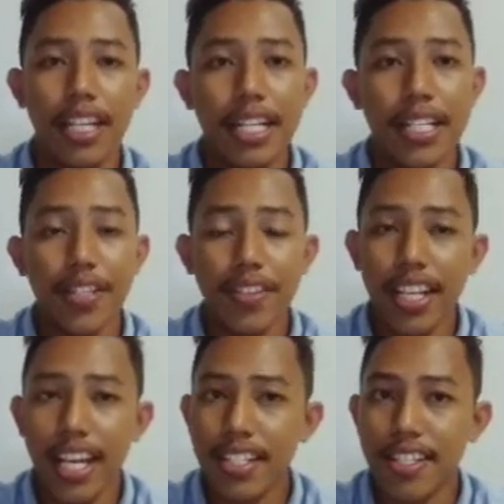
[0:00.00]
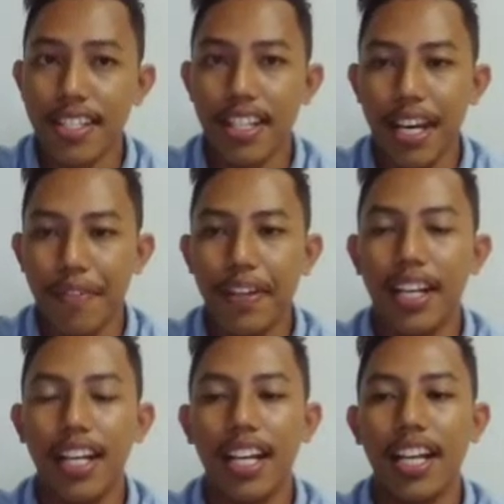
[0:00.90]
So the next
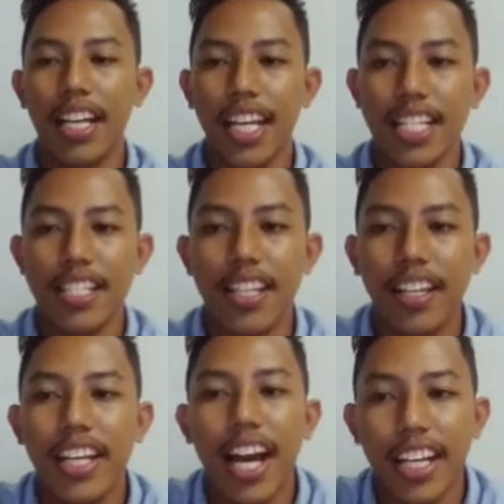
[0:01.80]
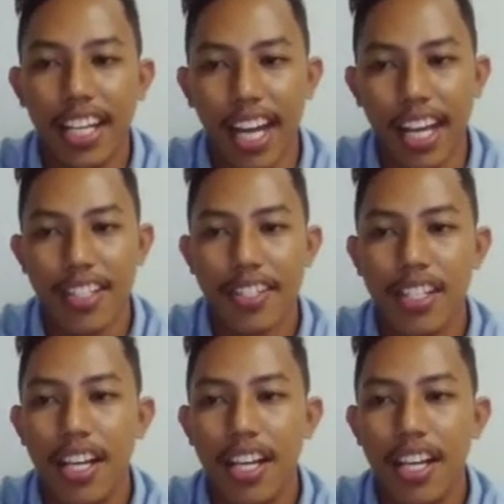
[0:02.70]
level is the analyze.